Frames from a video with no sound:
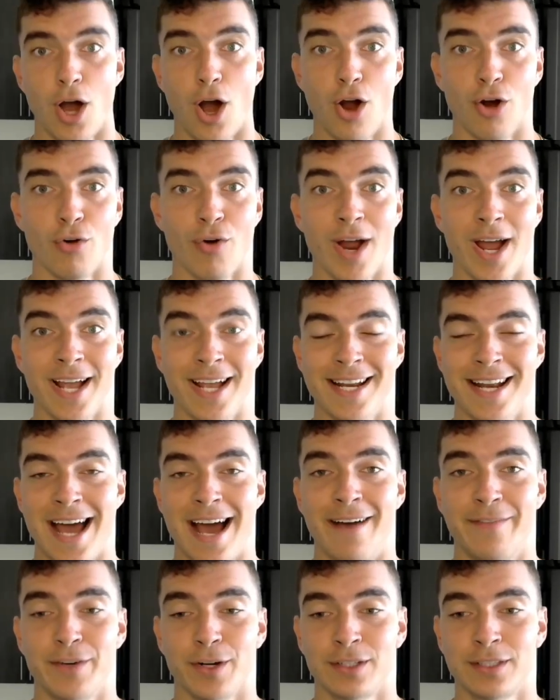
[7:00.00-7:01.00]
All right, and
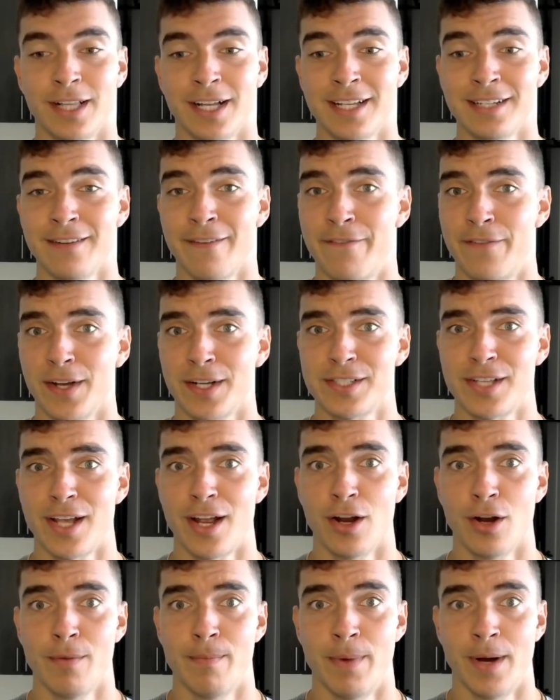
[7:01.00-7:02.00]
after clicking the fix
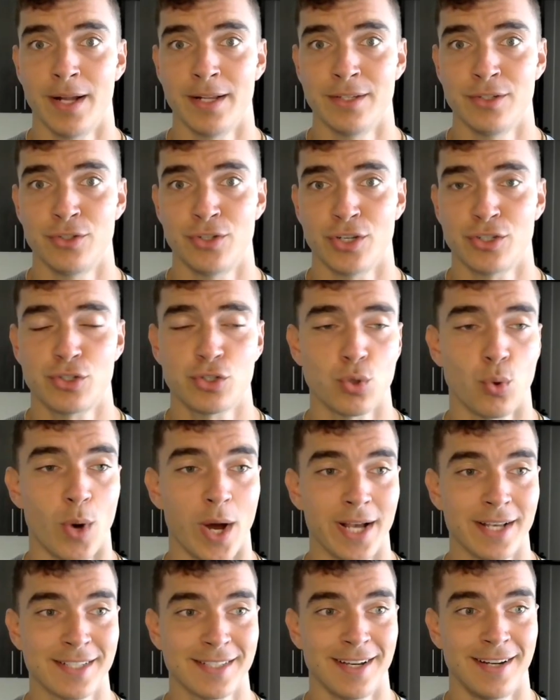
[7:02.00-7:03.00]
error button just
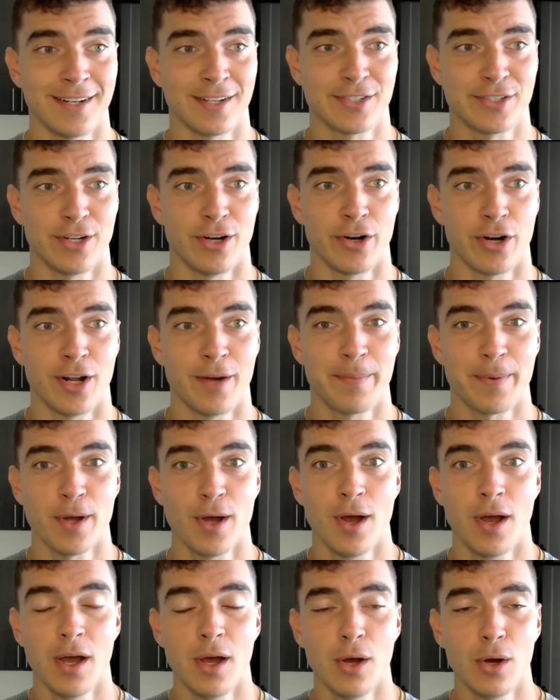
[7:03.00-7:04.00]
twice on the startup,
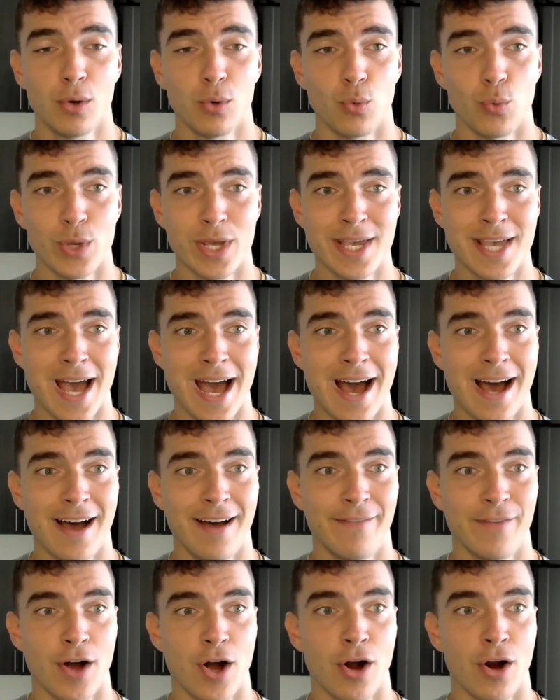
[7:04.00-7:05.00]
we
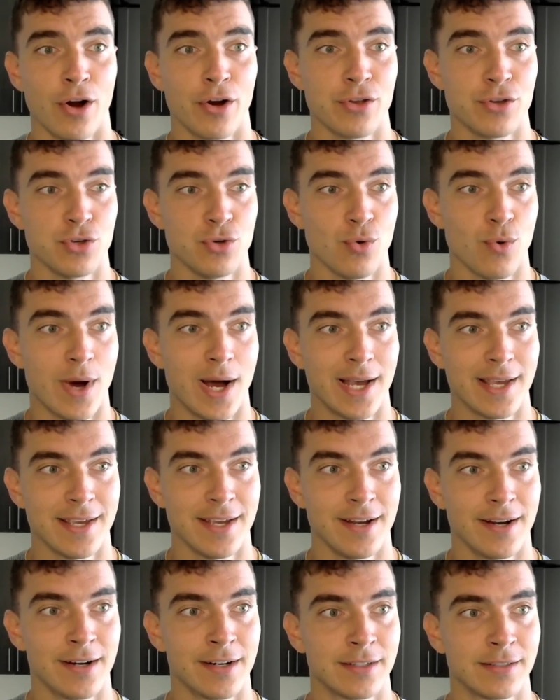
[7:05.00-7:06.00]
have our UI
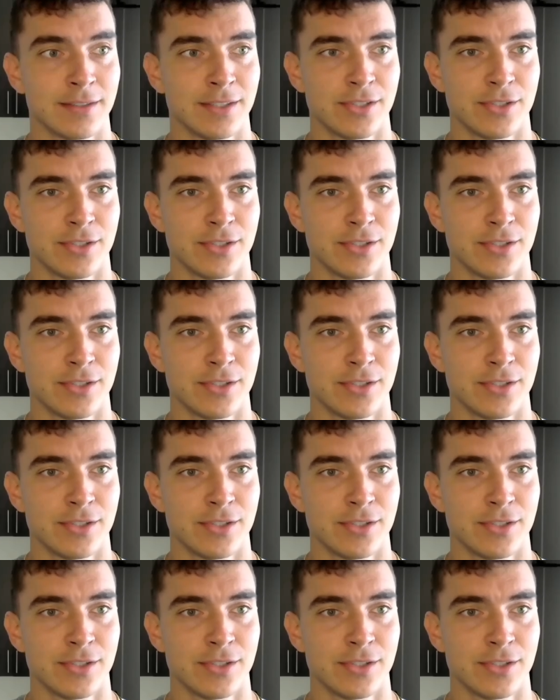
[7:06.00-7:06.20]
here.